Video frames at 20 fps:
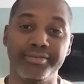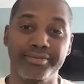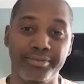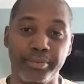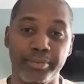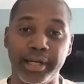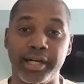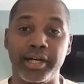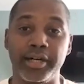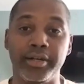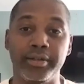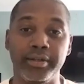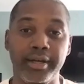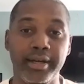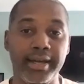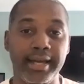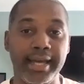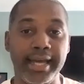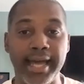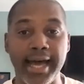Well,
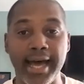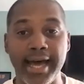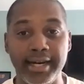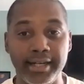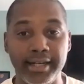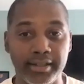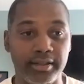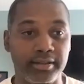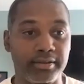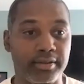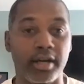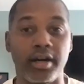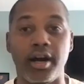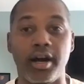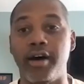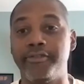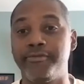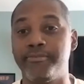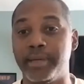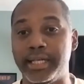he had it cut
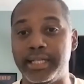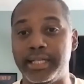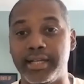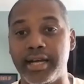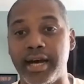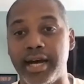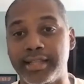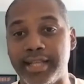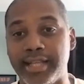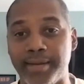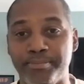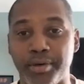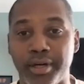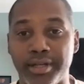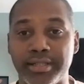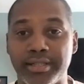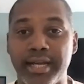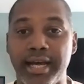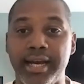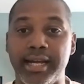off, but he's got that
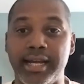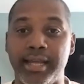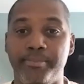prosthetic.